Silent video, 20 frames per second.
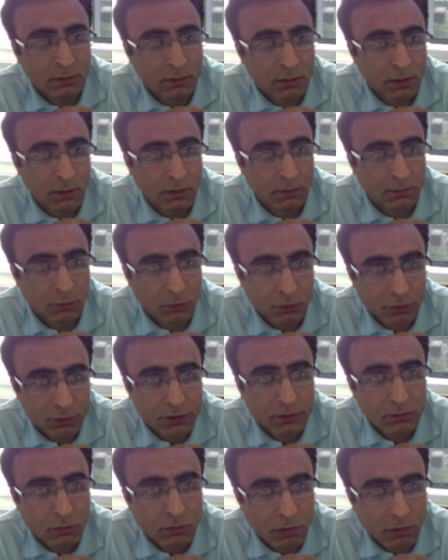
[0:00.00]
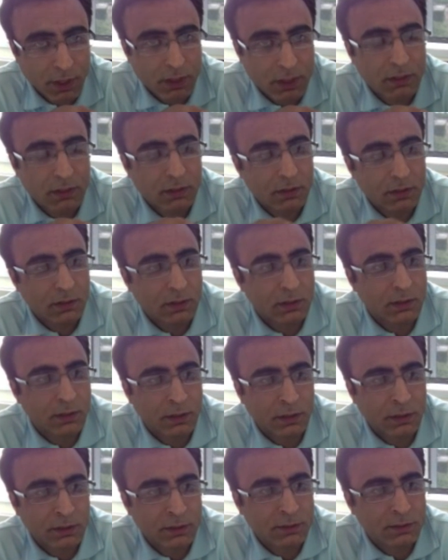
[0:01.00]
protein quake
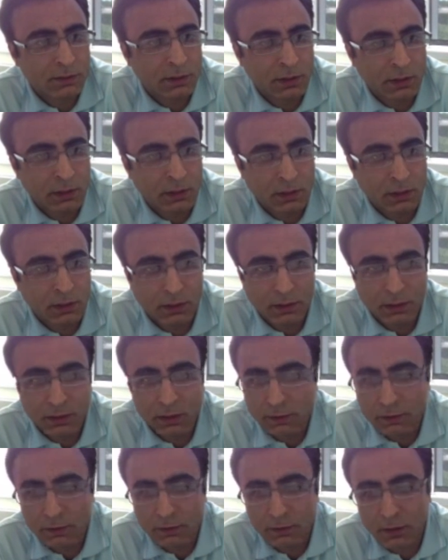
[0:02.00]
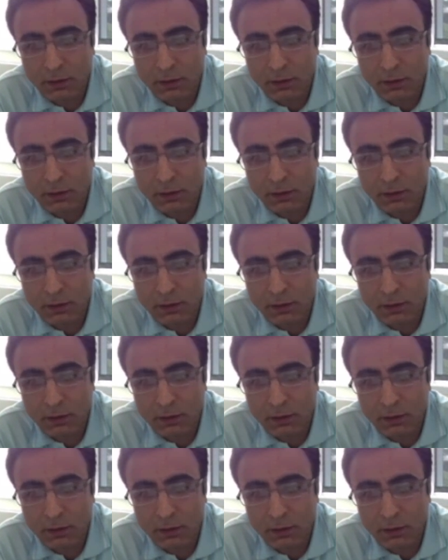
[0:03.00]
is the